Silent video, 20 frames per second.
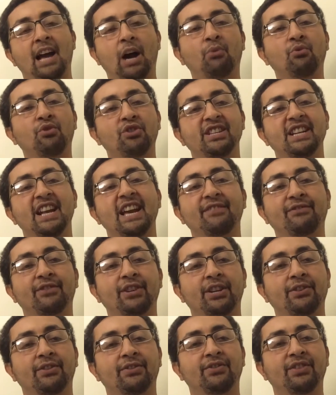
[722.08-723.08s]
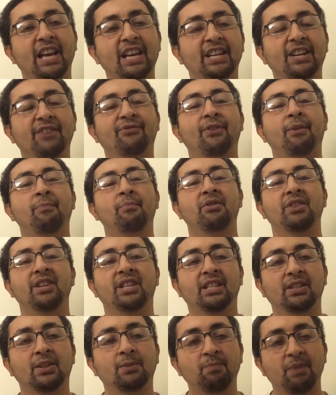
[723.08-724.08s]
our Native
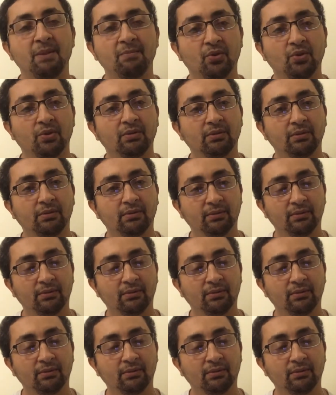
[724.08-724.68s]
Americans people.